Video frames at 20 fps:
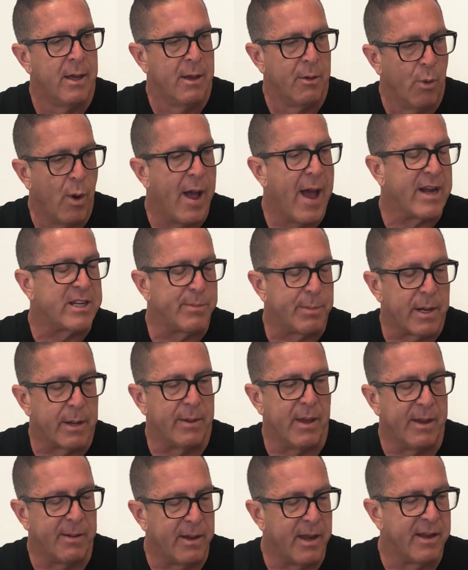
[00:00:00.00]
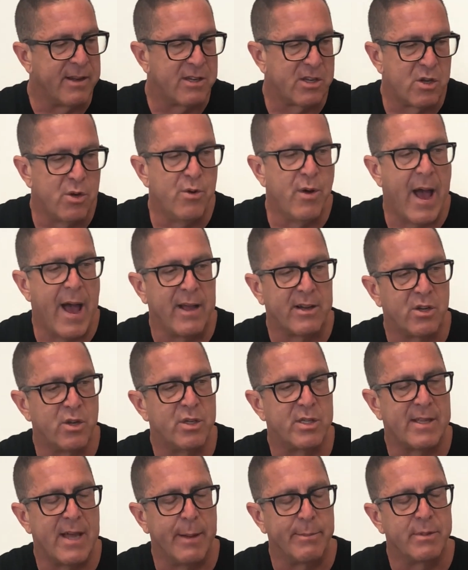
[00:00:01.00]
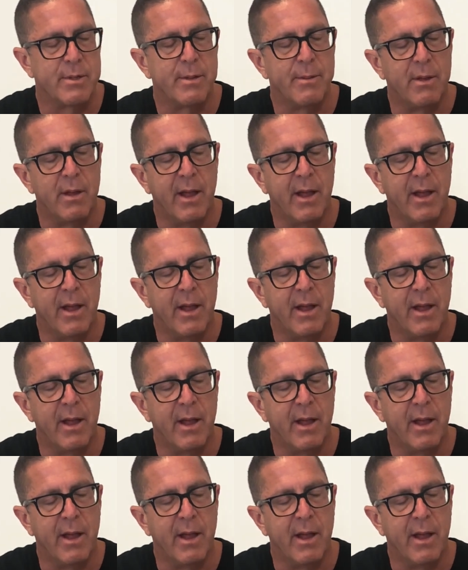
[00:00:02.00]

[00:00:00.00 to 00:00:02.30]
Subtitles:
Well, actually, it's two steps.